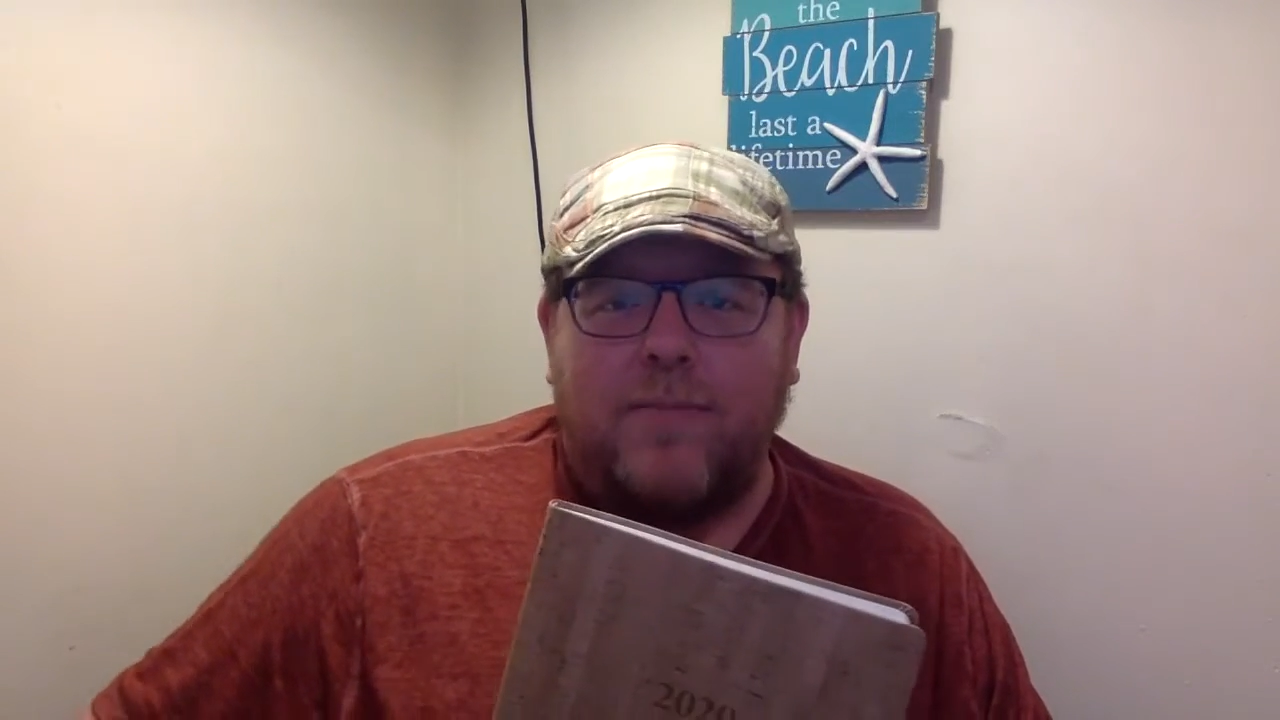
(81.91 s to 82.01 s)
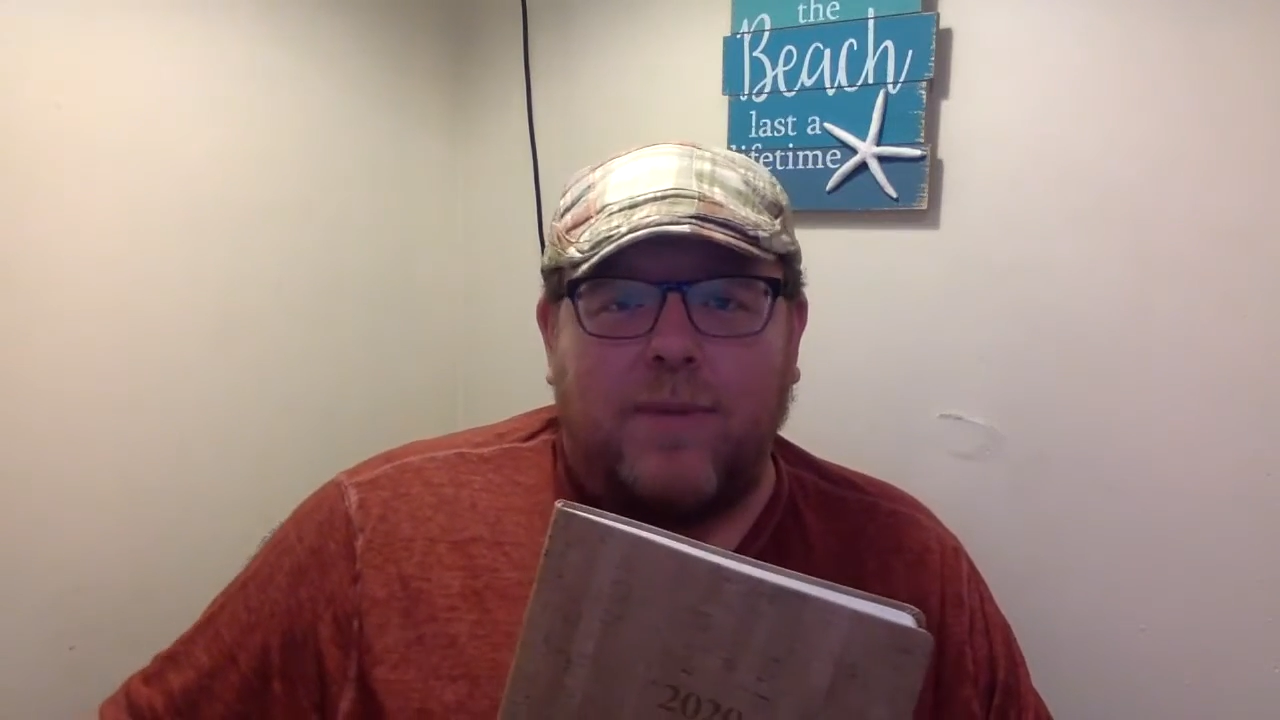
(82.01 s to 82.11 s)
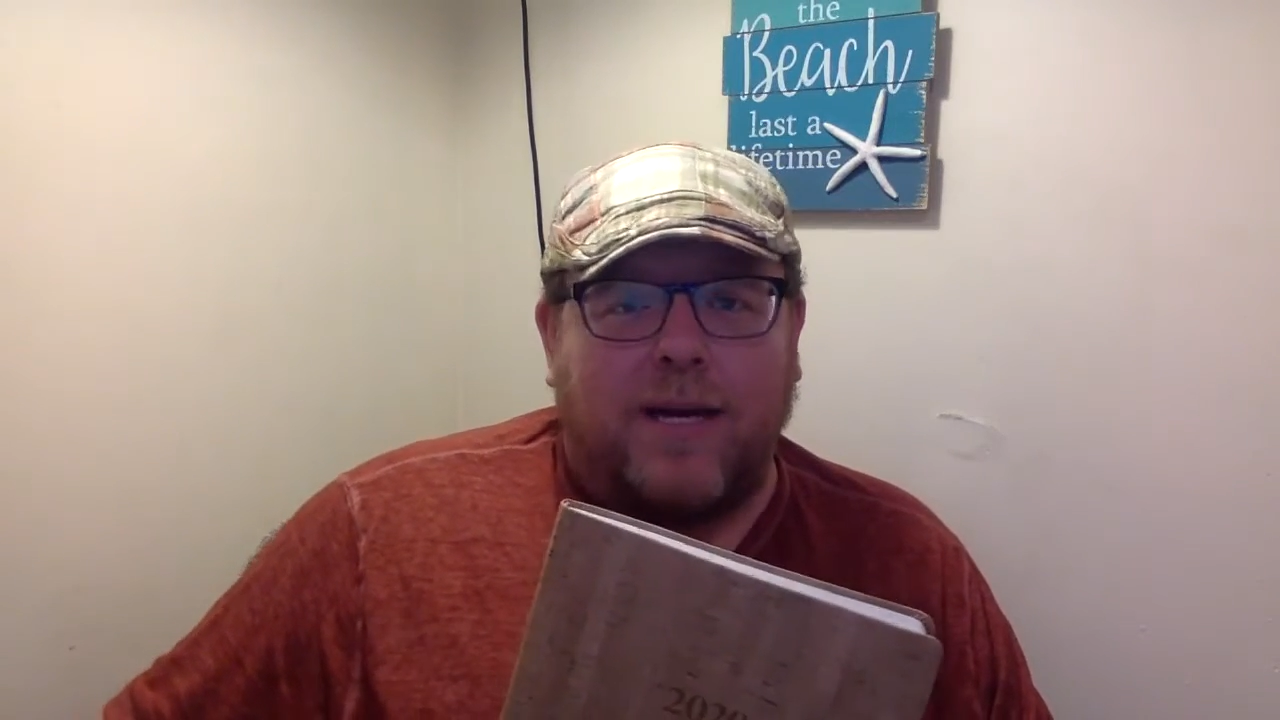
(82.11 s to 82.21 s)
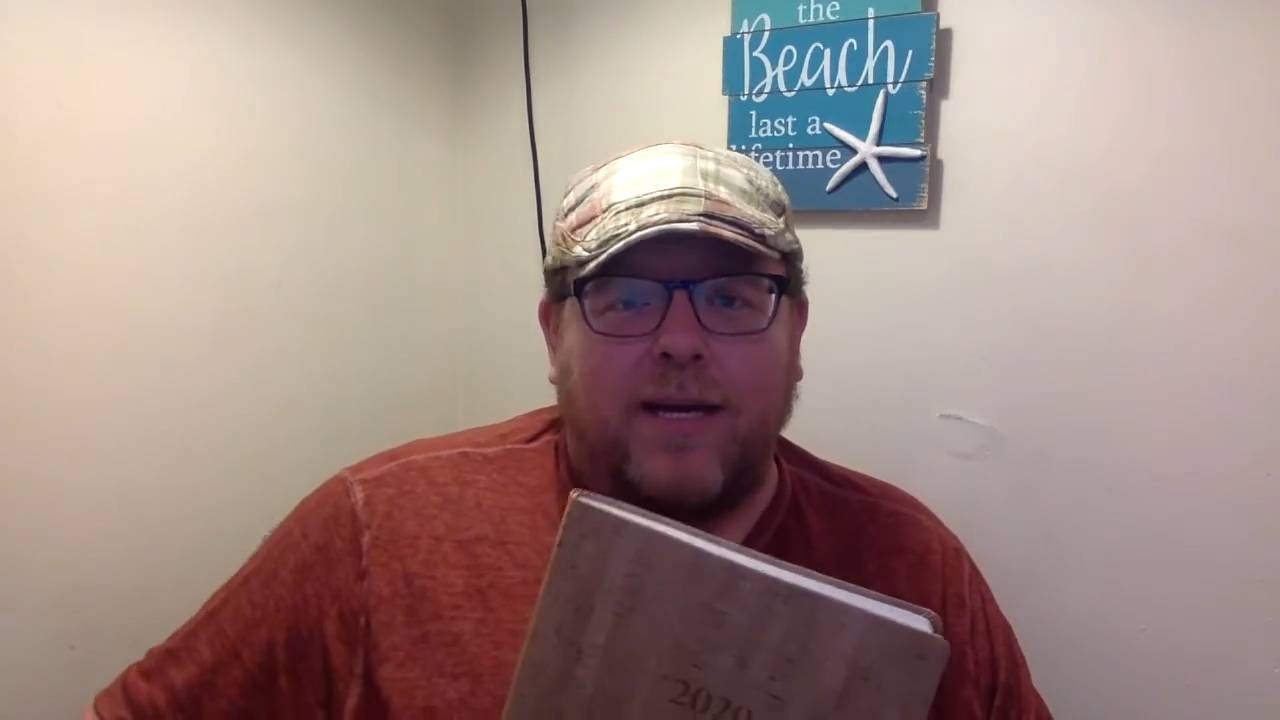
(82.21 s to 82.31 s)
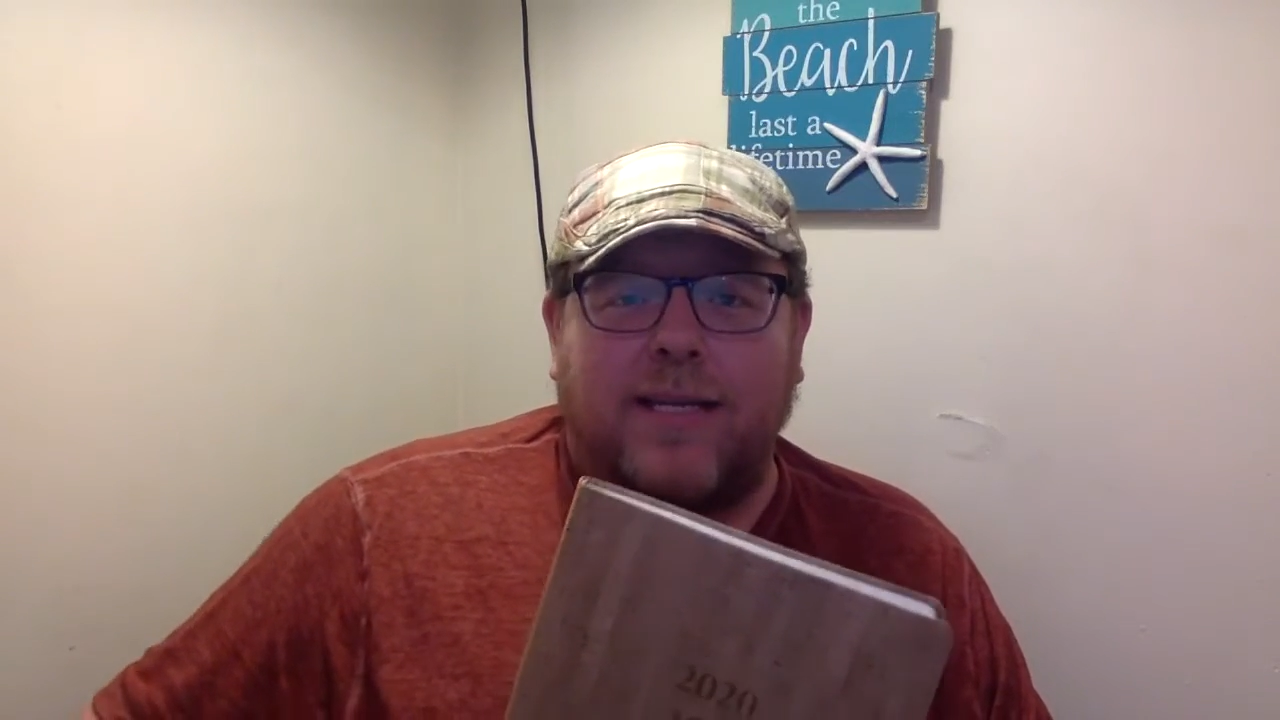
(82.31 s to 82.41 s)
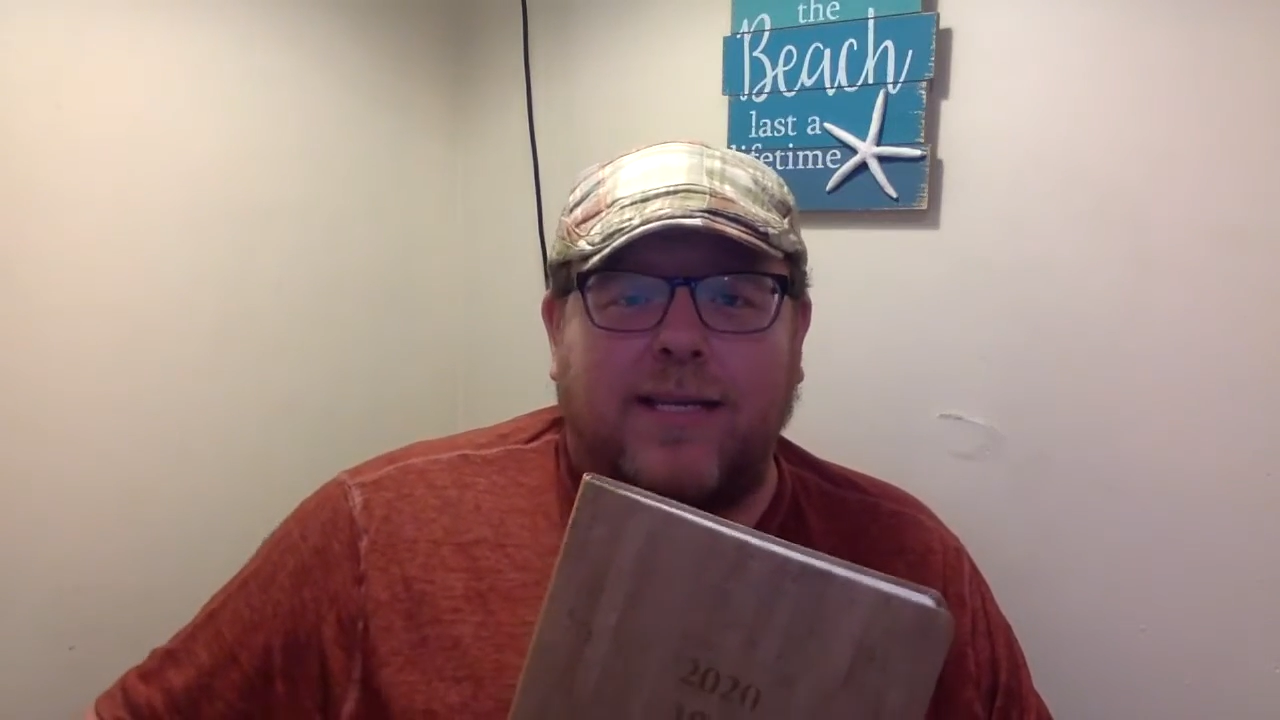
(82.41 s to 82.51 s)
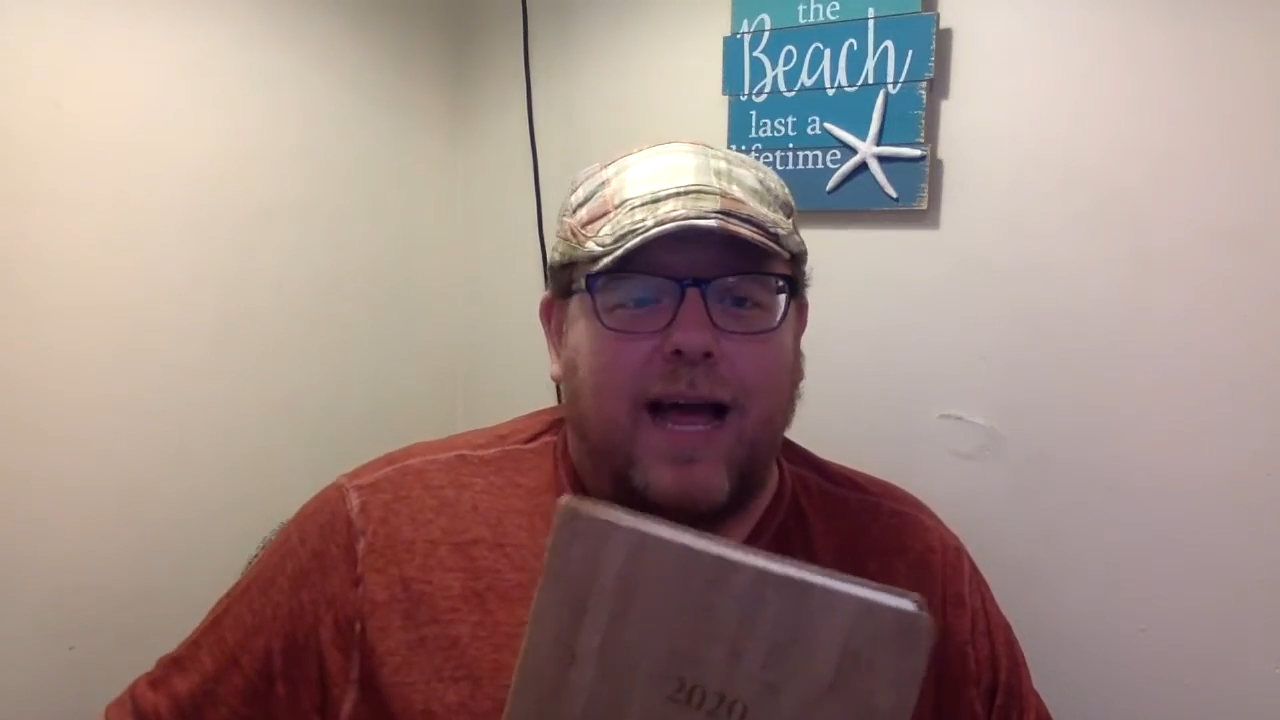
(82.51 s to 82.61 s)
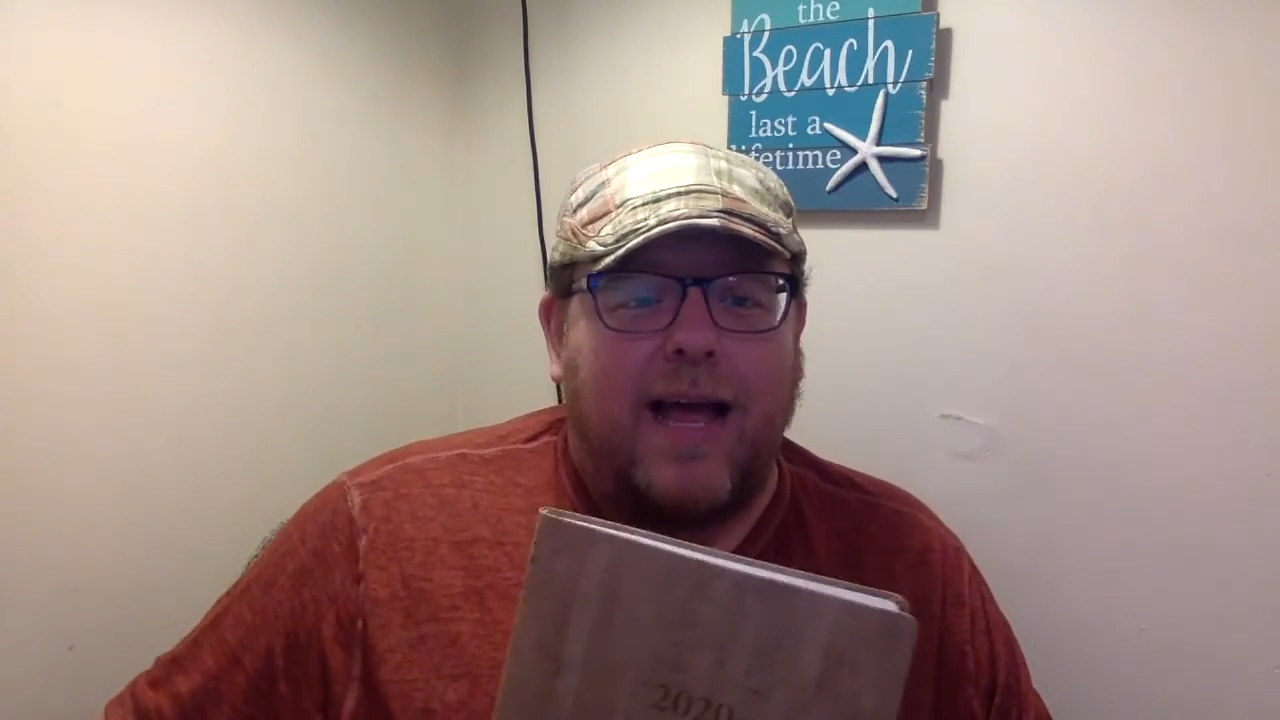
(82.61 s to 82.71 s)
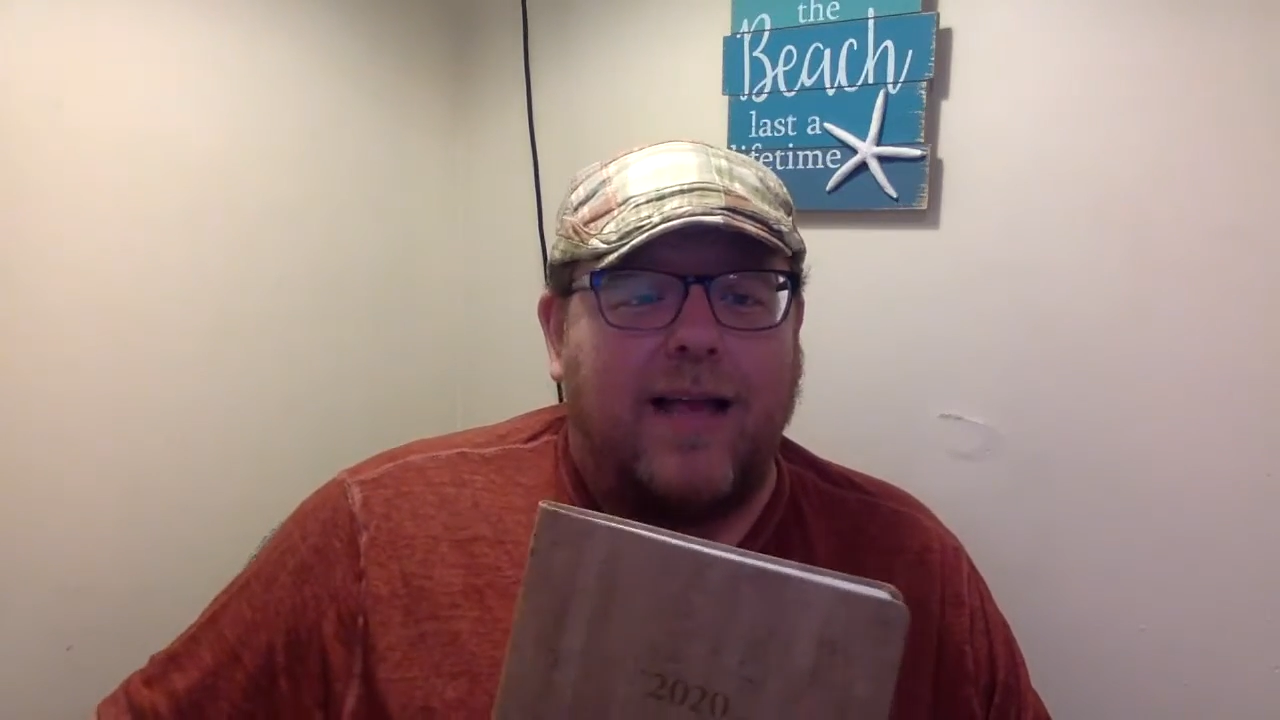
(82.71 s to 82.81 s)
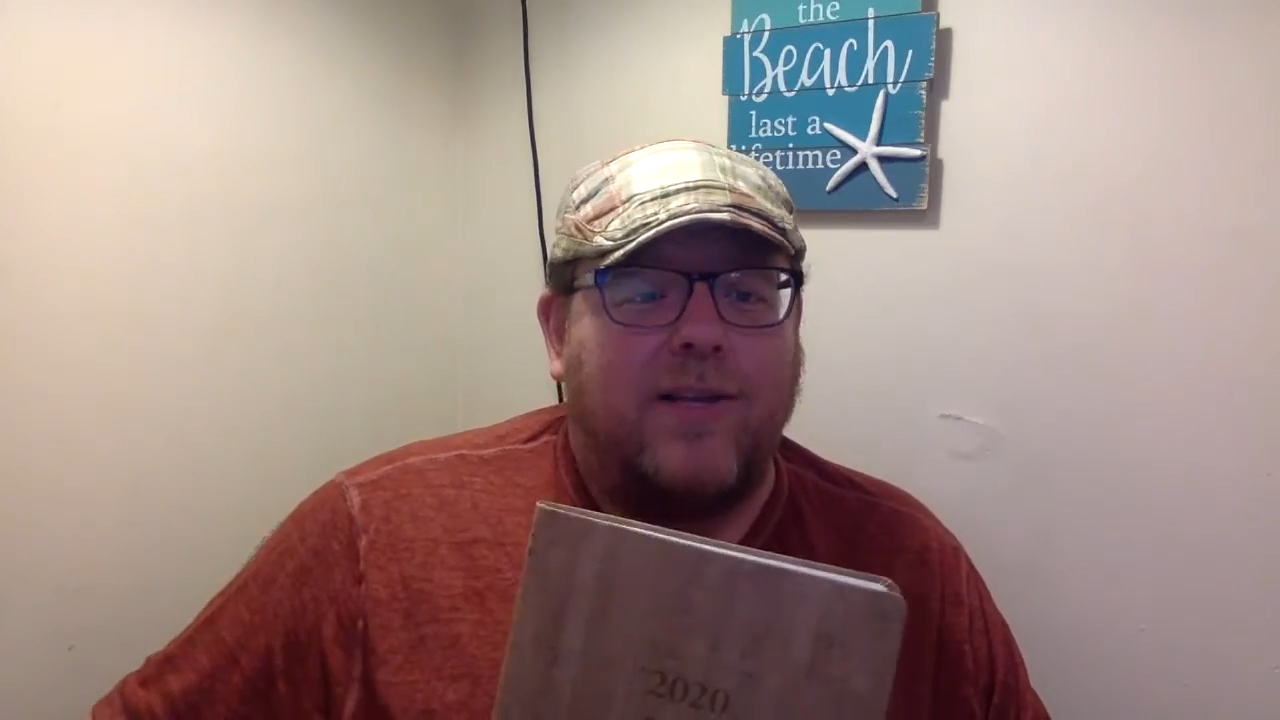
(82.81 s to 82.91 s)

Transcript: because